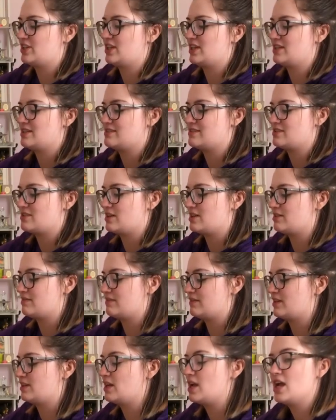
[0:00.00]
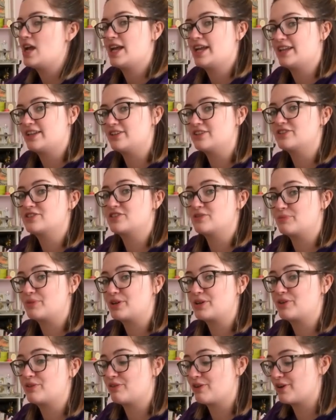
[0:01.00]
at the inside of it, it looks a
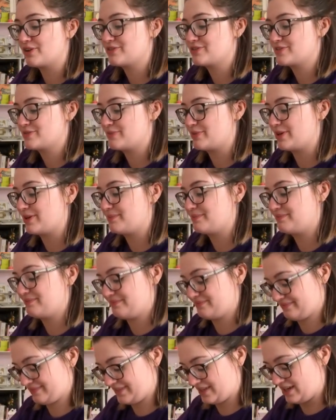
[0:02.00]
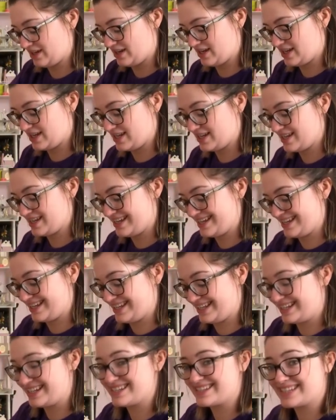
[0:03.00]
bit gross, but
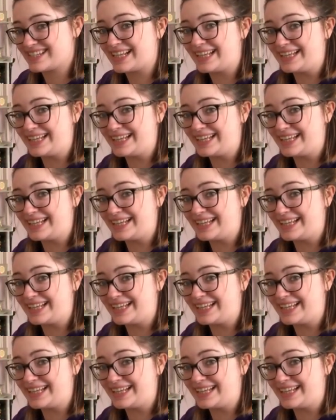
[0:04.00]
it is